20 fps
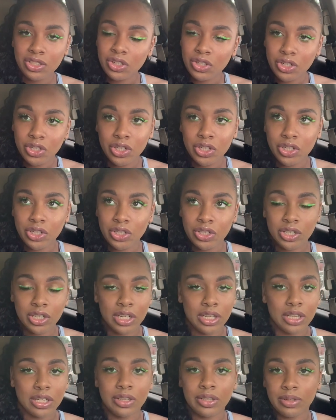turn,
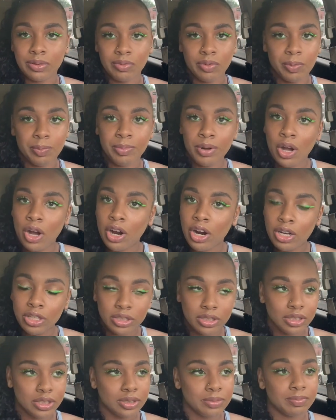and then
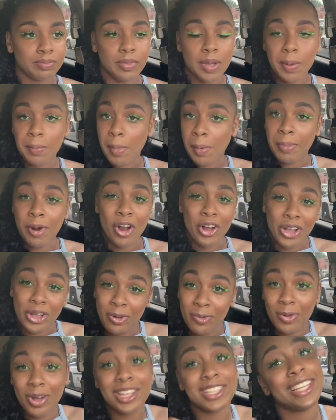parked. My
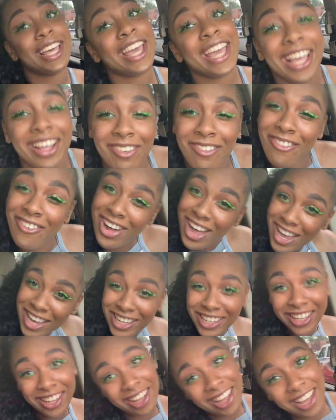parking was
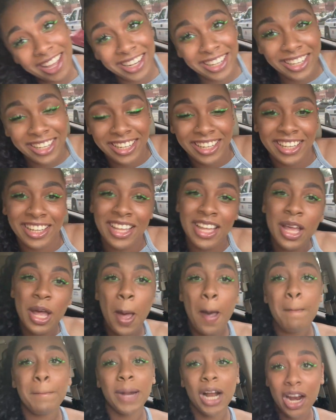A1, honey.
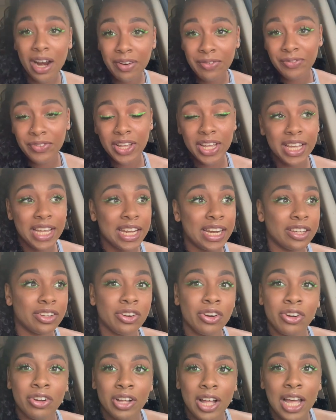Perfect. And
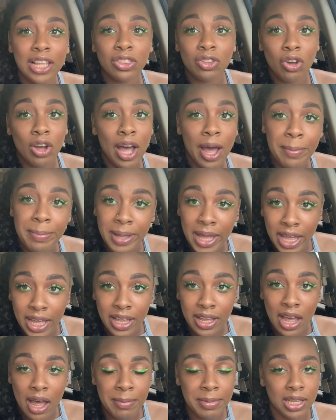girl, I thought I
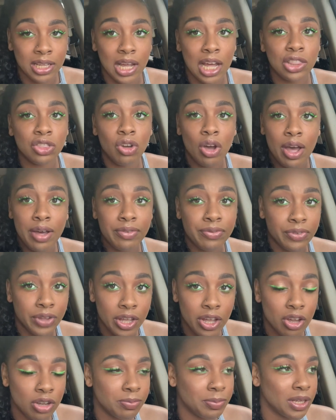
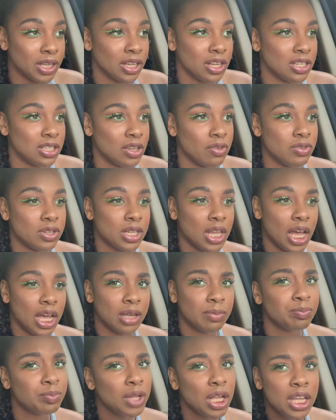failed, because he was
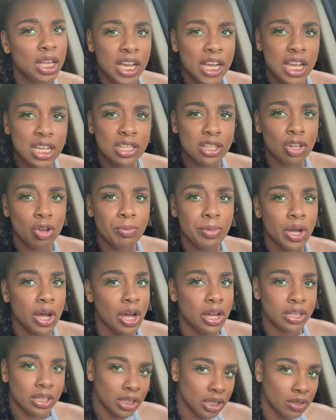like, it's a little bit
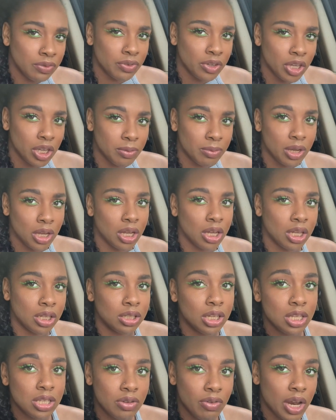uneven,
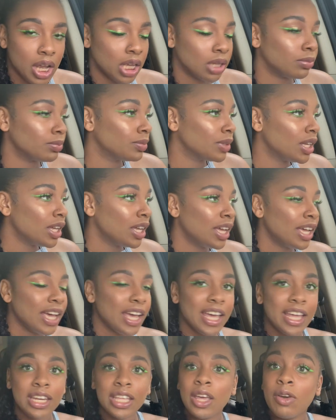but it's all right.
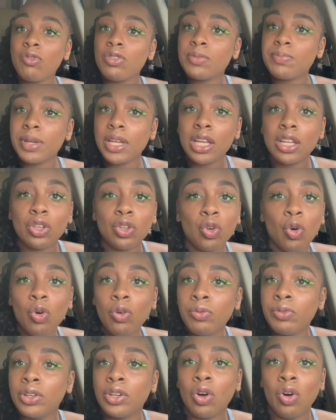And he was being
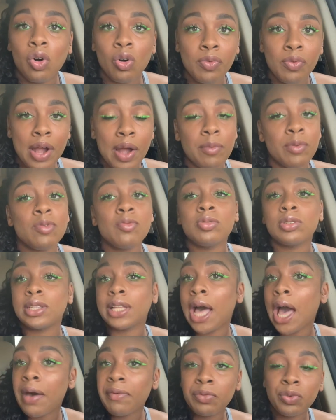goofy the whole ride. We was
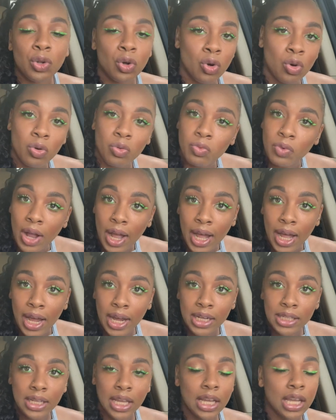laughing the whole
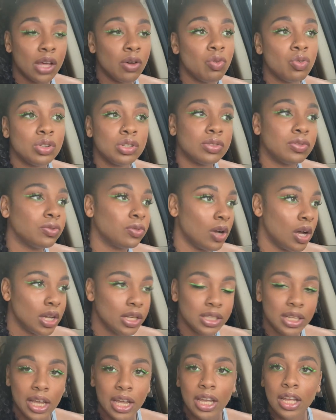ride. Like, it was
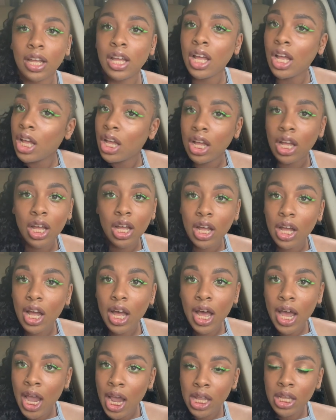fun. Like,
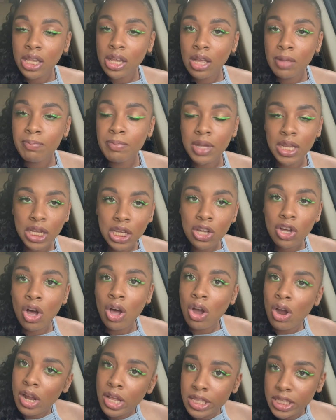I had like a mini
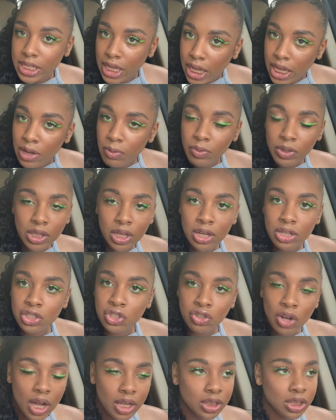car date with the
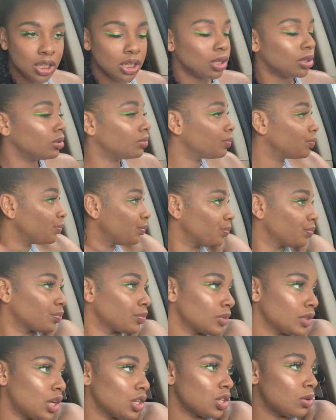instructor.
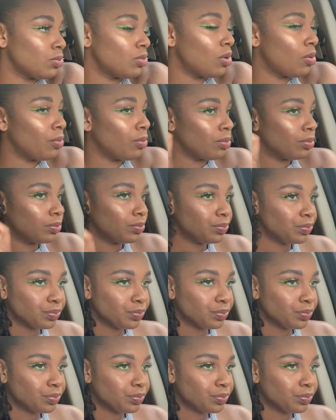So boom,